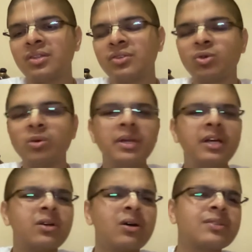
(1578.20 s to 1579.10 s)
There's so
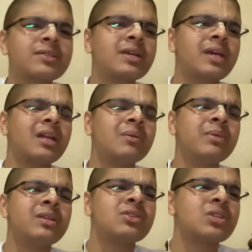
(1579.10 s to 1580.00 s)
many toxic
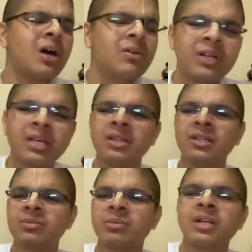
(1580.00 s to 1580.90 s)
elements showering in
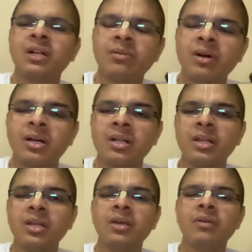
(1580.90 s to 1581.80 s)
this material world.
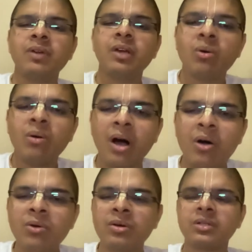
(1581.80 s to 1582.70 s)
We go
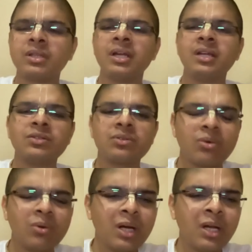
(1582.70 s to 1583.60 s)
out, there is
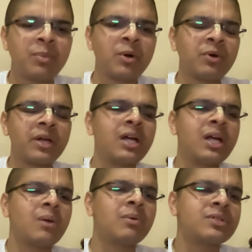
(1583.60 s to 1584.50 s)
only
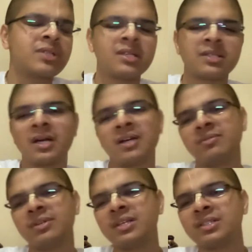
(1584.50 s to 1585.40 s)
propaganda about sense
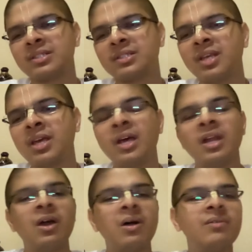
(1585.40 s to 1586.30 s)
gratification.
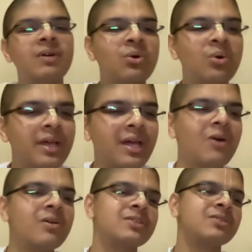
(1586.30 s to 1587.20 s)
Now, even going
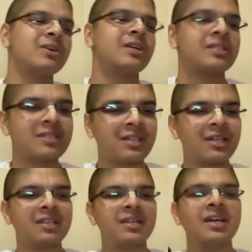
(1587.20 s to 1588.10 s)
out is not
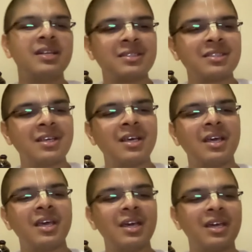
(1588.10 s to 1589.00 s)
necessary. Here is
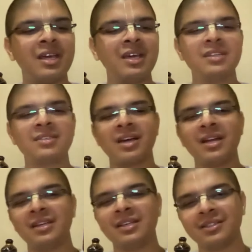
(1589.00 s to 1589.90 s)
here, here is
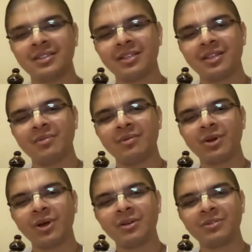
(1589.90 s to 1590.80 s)
Kali with
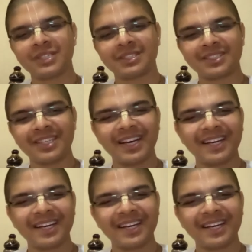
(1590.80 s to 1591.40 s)
all of us,